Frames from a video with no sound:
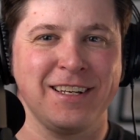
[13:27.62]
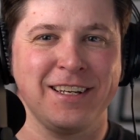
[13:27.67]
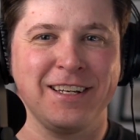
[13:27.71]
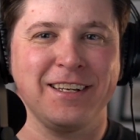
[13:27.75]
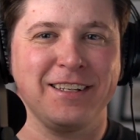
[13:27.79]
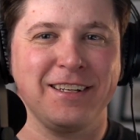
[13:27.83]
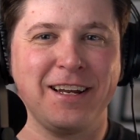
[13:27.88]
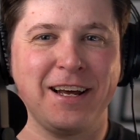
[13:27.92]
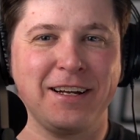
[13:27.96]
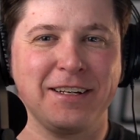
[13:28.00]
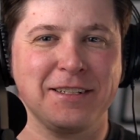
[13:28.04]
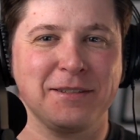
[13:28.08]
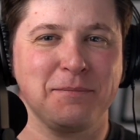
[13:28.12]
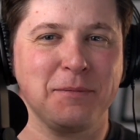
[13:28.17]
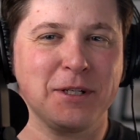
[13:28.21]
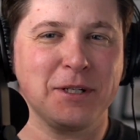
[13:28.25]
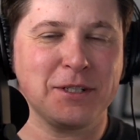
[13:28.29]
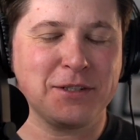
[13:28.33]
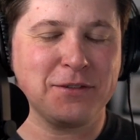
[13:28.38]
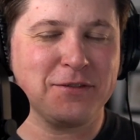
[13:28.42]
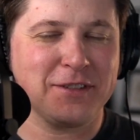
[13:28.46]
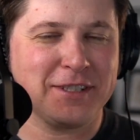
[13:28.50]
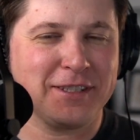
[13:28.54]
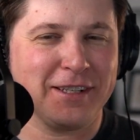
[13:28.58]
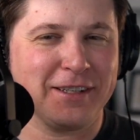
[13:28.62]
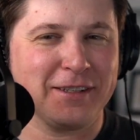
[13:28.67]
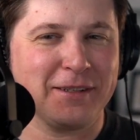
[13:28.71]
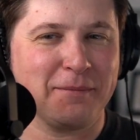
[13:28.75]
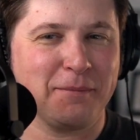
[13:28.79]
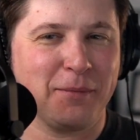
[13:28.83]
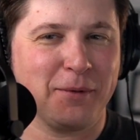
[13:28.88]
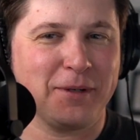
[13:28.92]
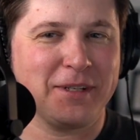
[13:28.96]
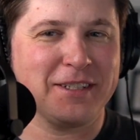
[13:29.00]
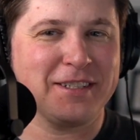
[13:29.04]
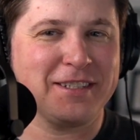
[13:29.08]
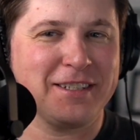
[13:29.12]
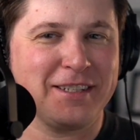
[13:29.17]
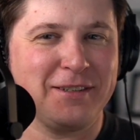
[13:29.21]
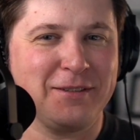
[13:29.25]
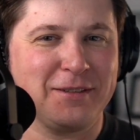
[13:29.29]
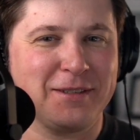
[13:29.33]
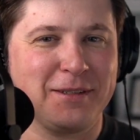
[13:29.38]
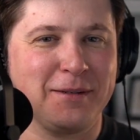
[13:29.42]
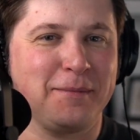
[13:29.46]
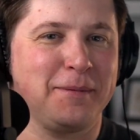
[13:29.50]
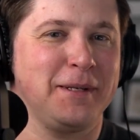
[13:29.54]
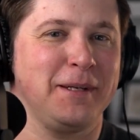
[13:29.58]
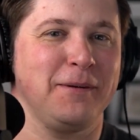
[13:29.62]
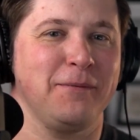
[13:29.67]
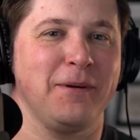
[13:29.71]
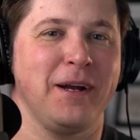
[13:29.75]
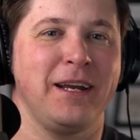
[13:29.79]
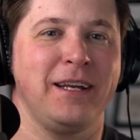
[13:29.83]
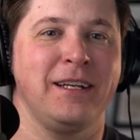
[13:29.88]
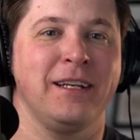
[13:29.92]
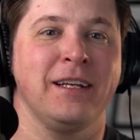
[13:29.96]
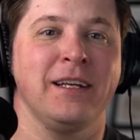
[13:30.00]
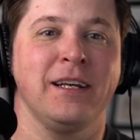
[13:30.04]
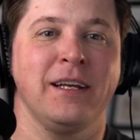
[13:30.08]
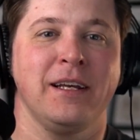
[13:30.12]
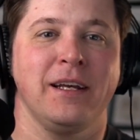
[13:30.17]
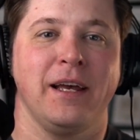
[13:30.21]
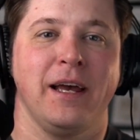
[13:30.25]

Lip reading: not as much of a selling point as it used to be, right?